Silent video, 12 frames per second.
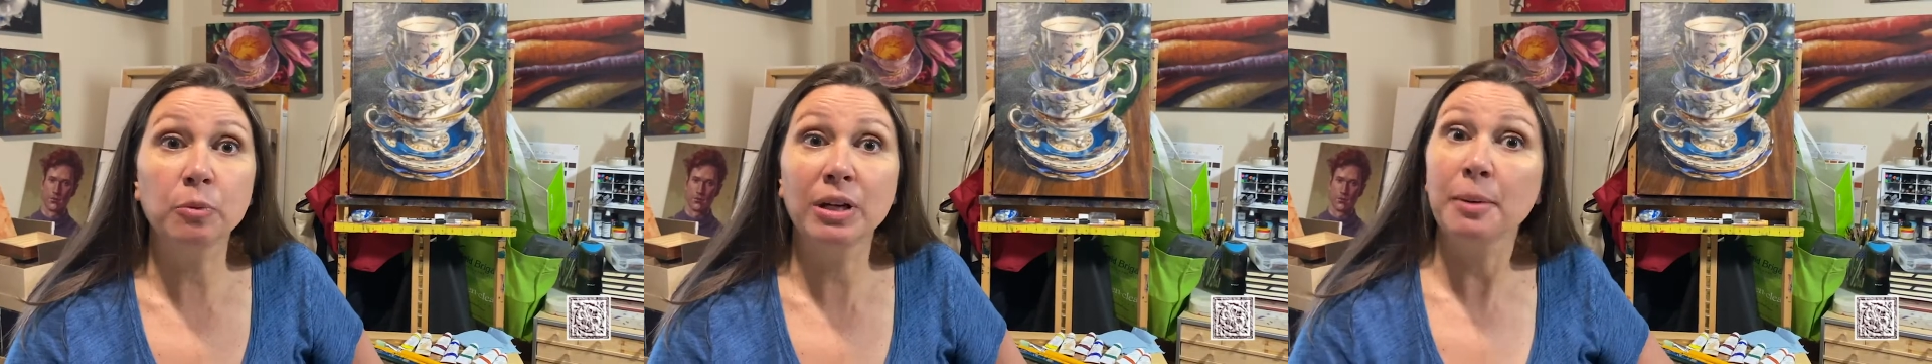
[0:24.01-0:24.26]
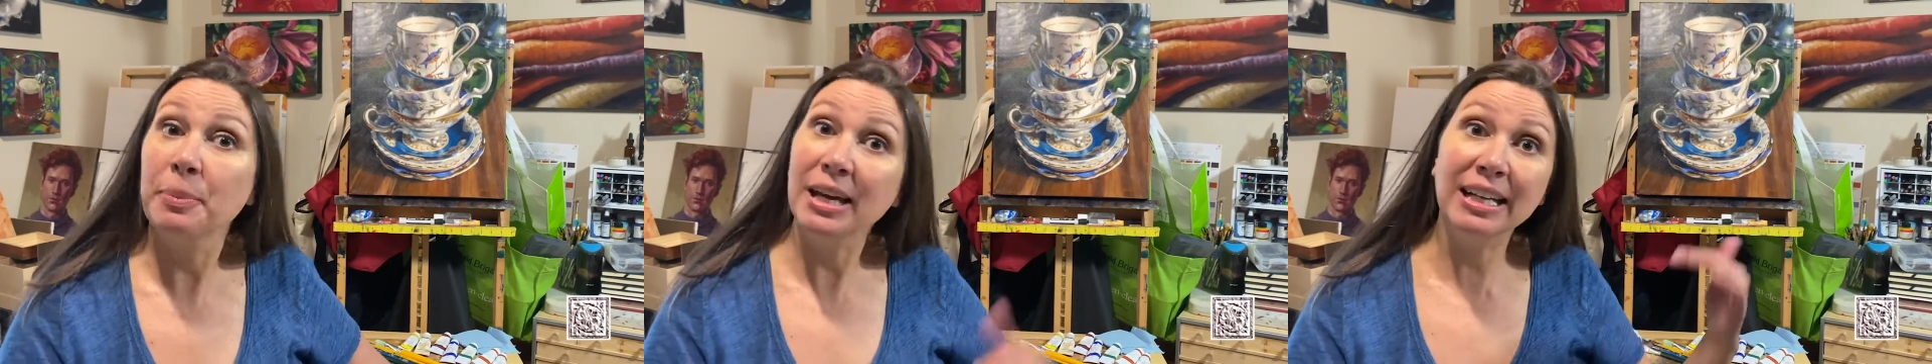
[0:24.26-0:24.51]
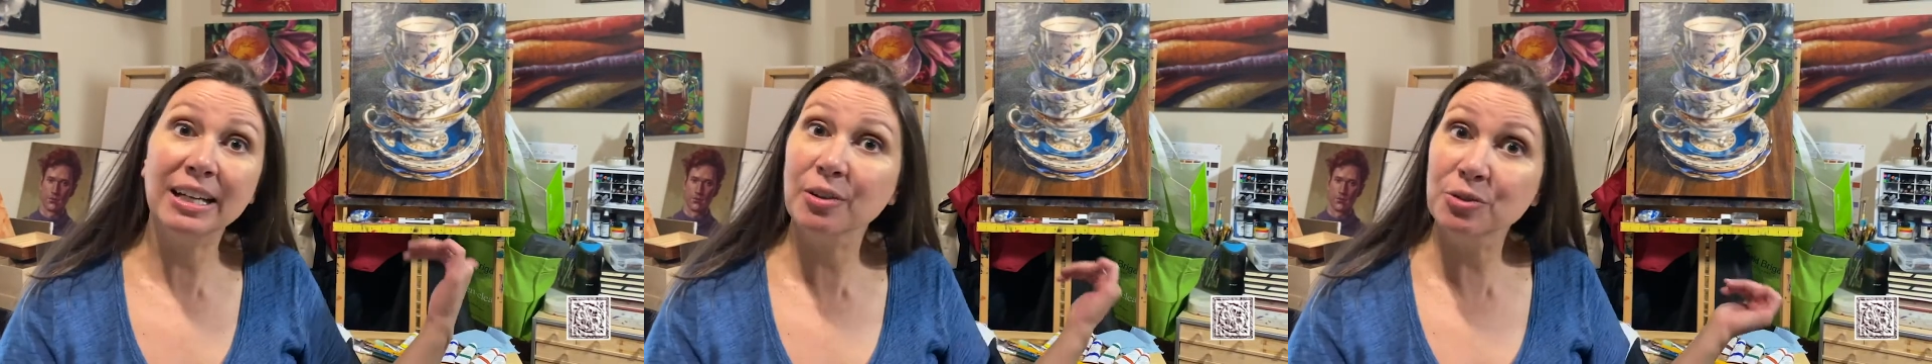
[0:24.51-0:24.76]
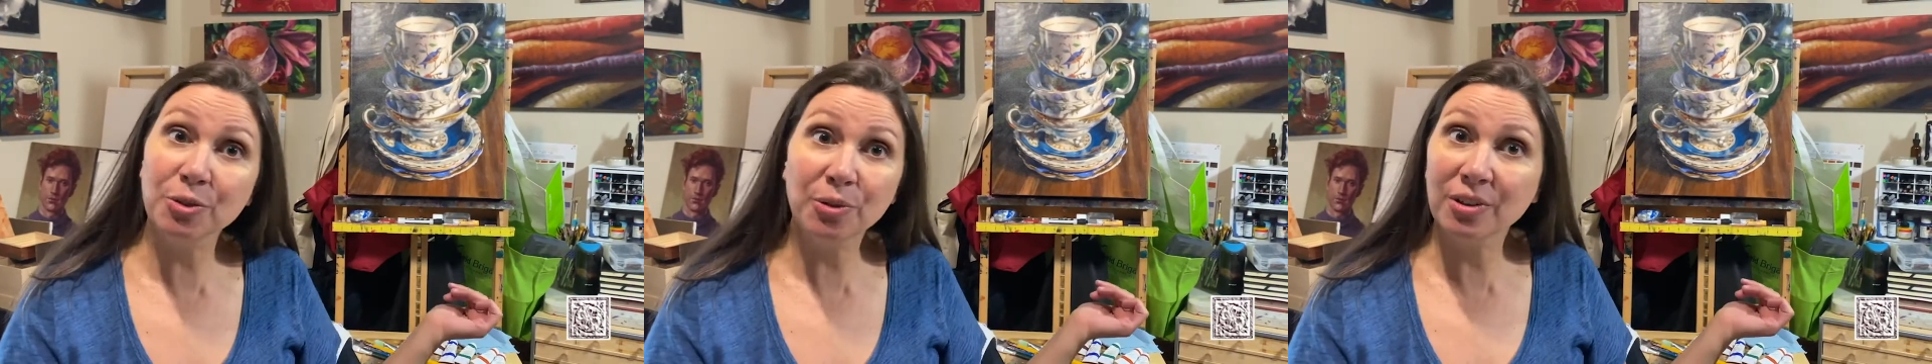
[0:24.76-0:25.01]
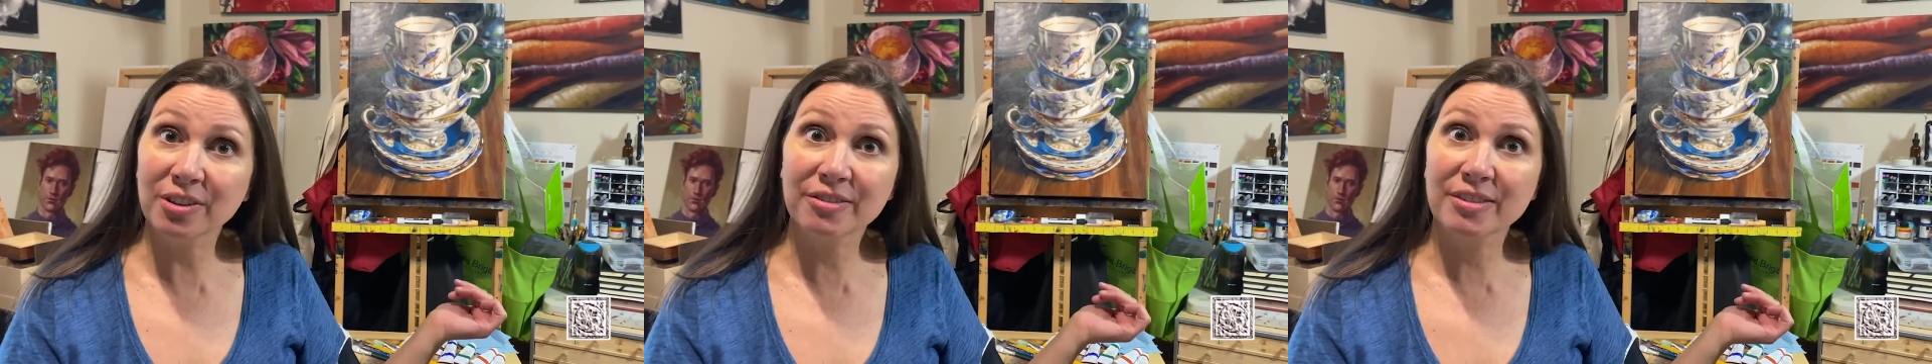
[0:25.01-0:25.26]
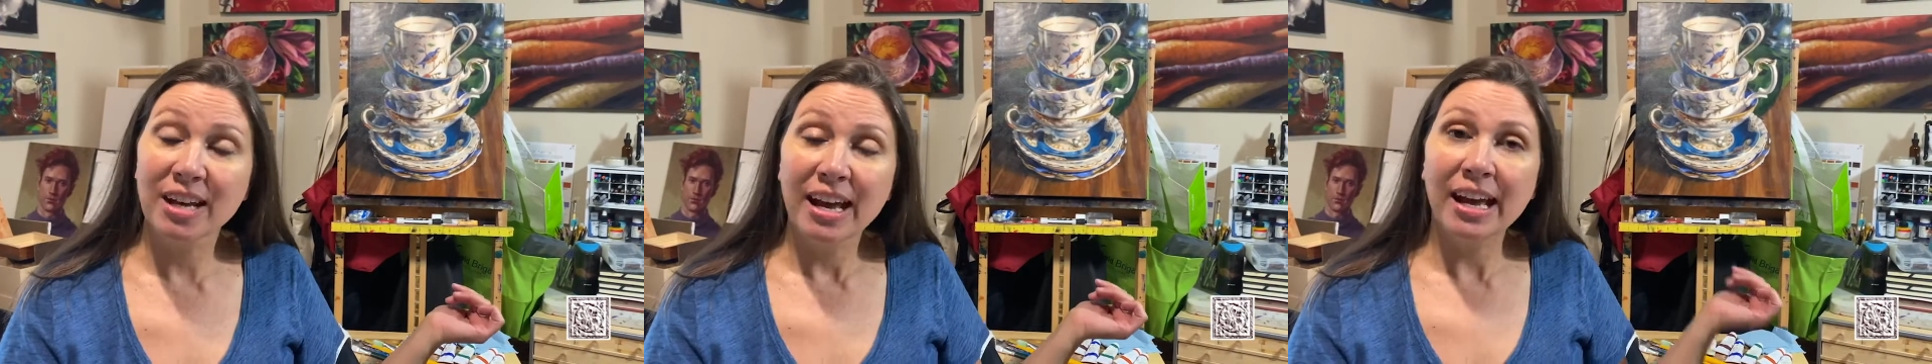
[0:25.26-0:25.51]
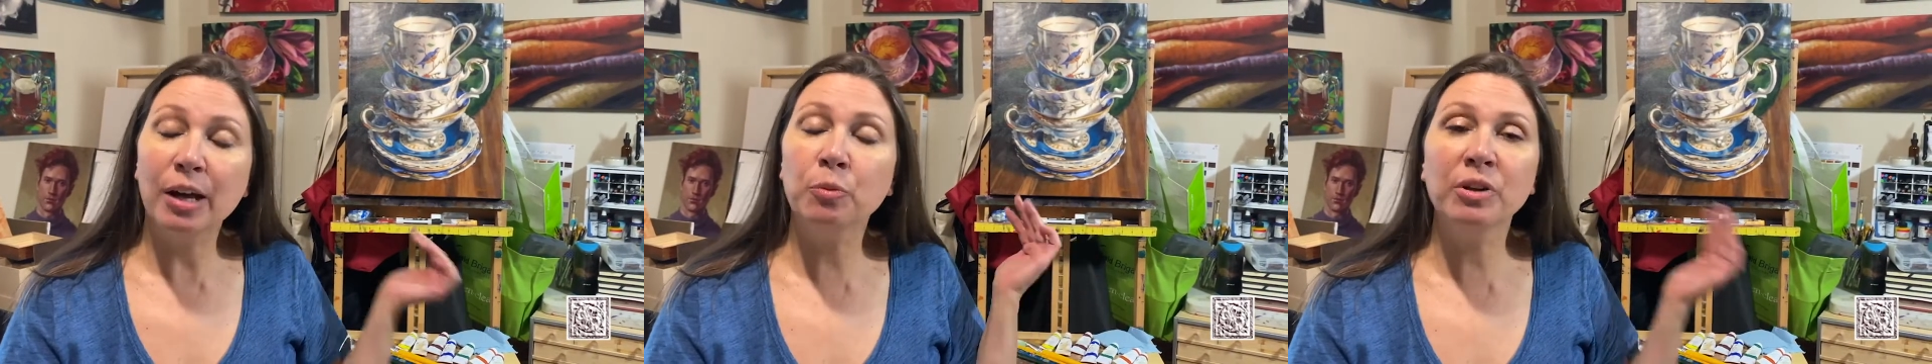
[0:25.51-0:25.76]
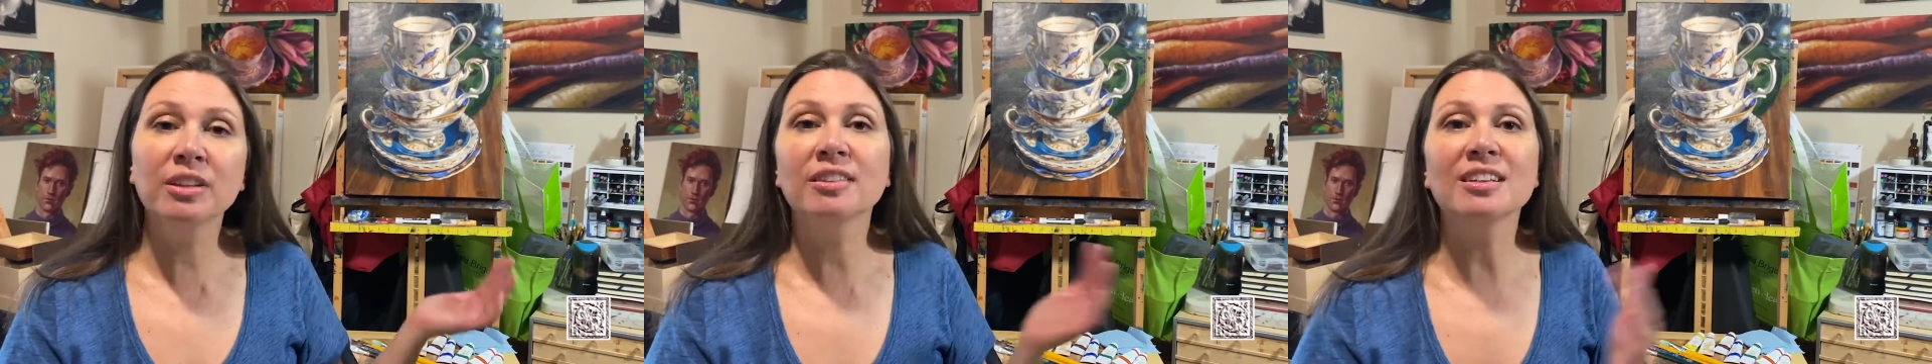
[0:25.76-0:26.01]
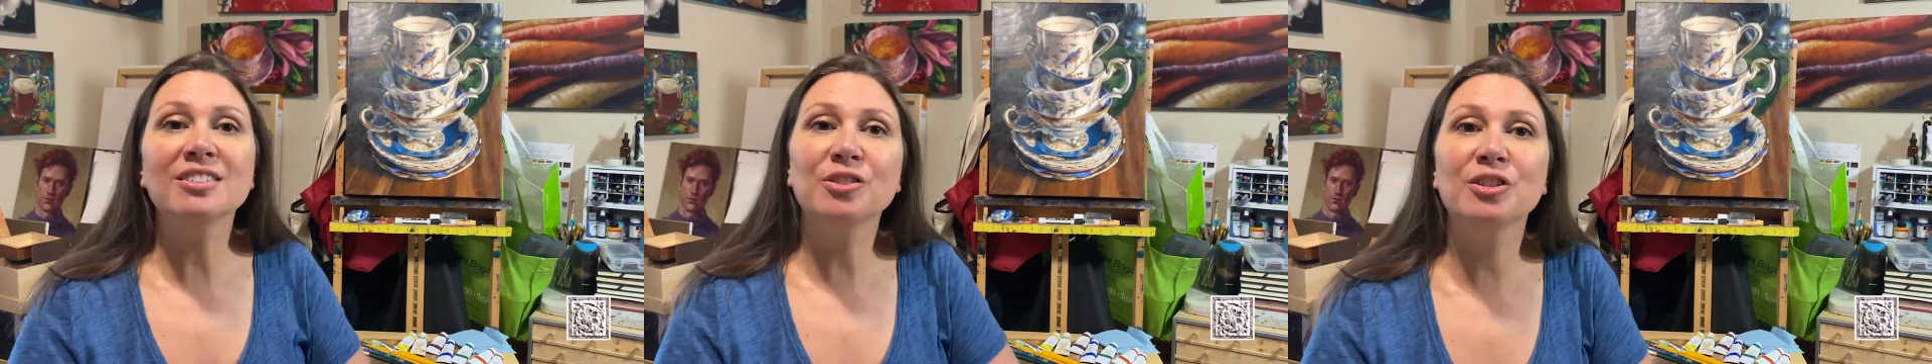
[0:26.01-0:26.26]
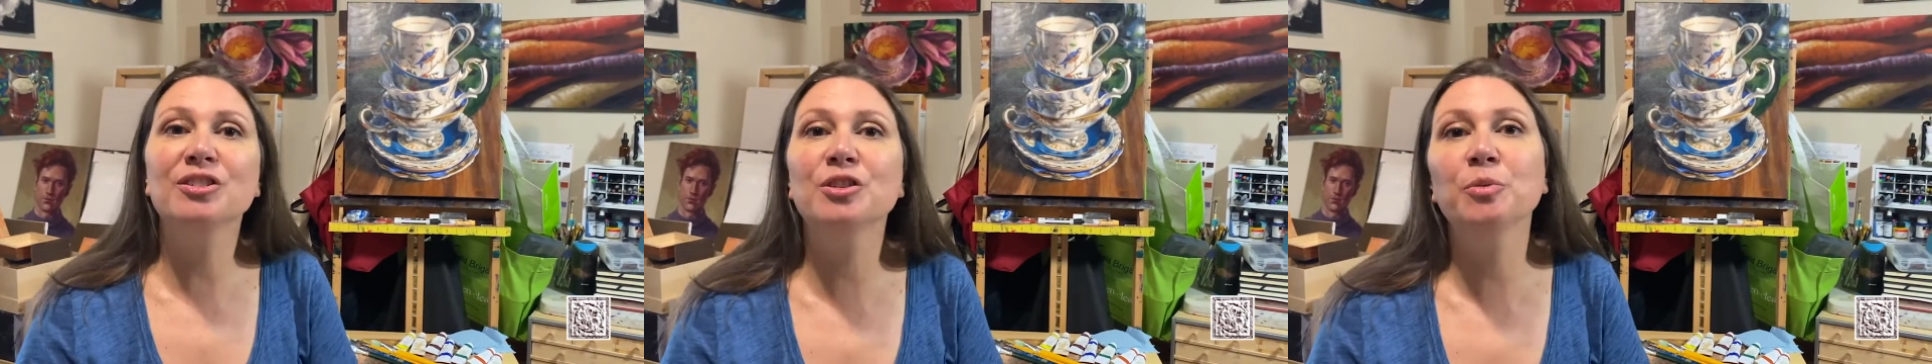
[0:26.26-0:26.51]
when I'm painting outdoors. And one of the things you can do